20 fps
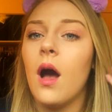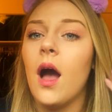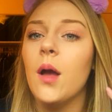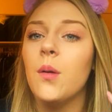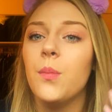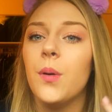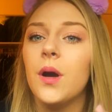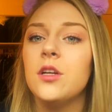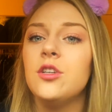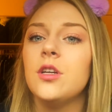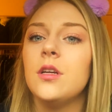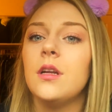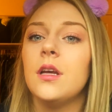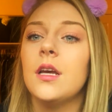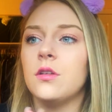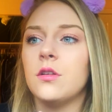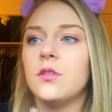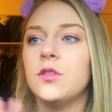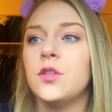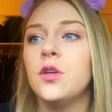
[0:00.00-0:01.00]
I
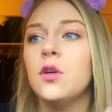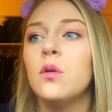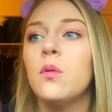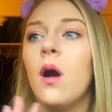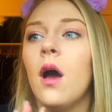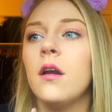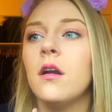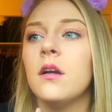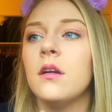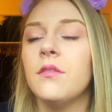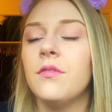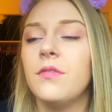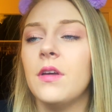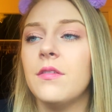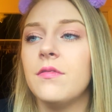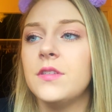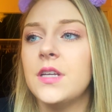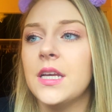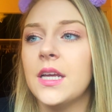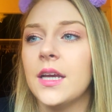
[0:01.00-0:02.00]
budgeted
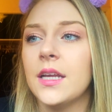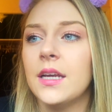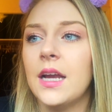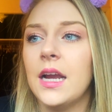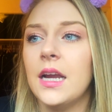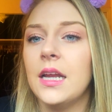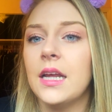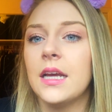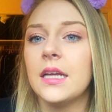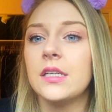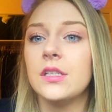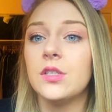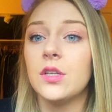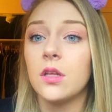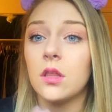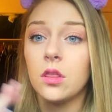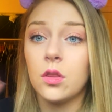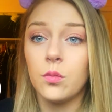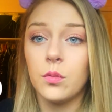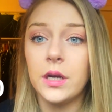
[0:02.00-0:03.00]
250 Canadian
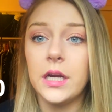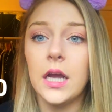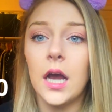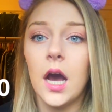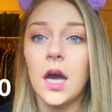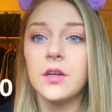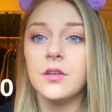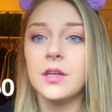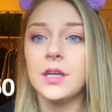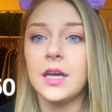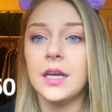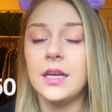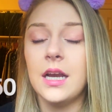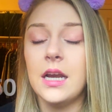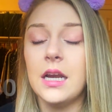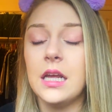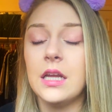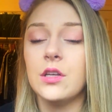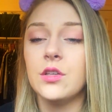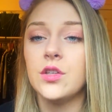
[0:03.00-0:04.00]
to 300
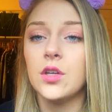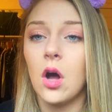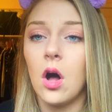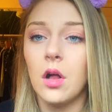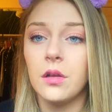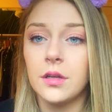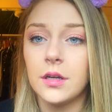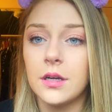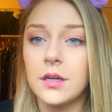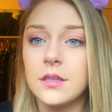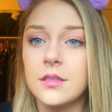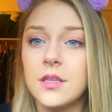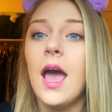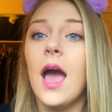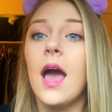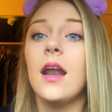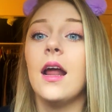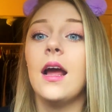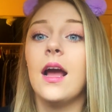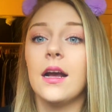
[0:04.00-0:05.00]
Canadian dollars,
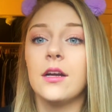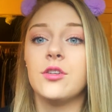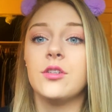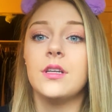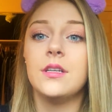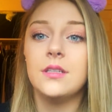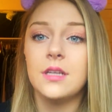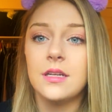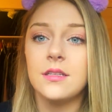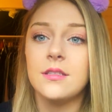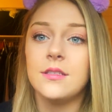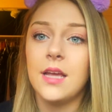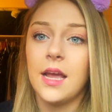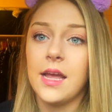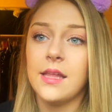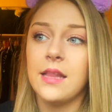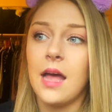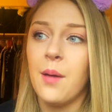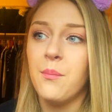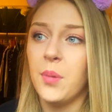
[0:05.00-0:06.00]
and I actually did stay in that